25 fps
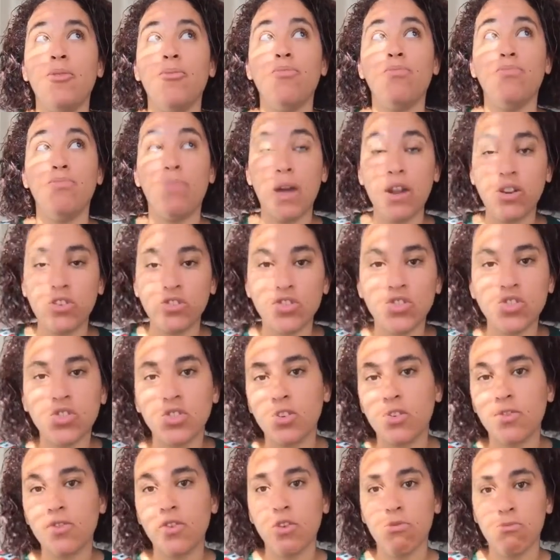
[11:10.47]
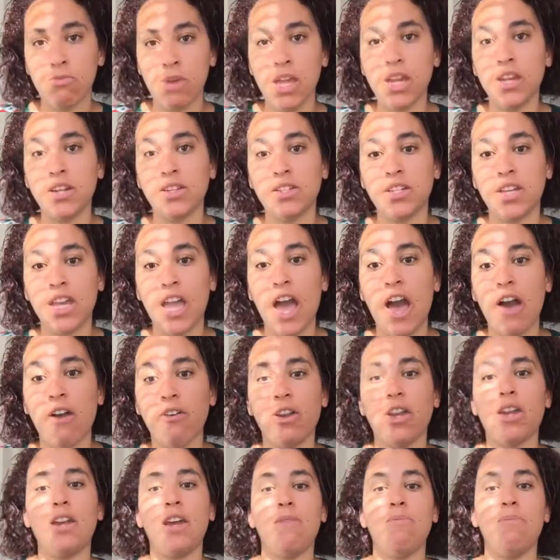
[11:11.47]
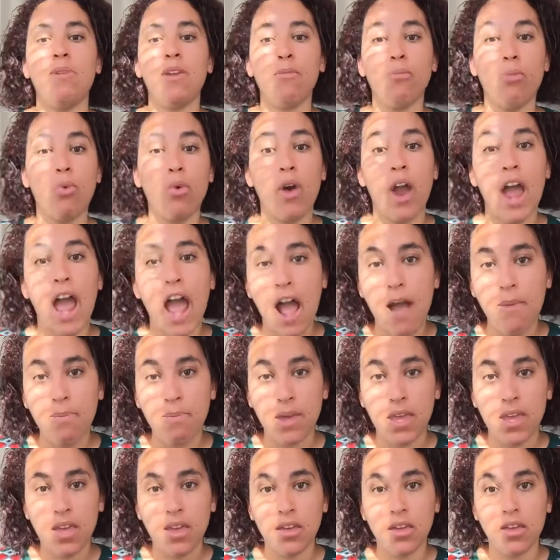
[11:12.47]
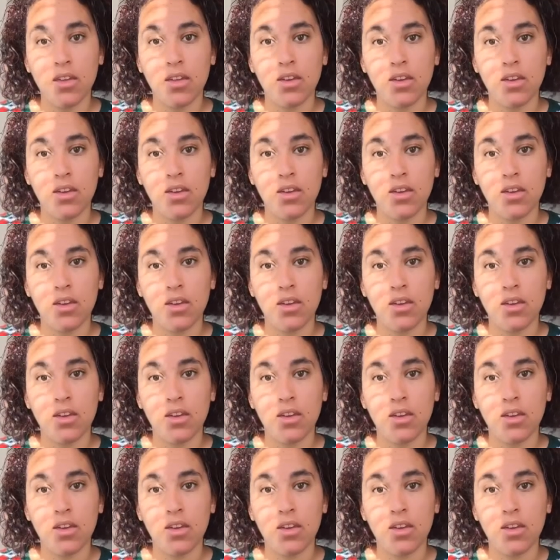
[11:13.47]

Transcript: better serve humanity? How can I be more happy?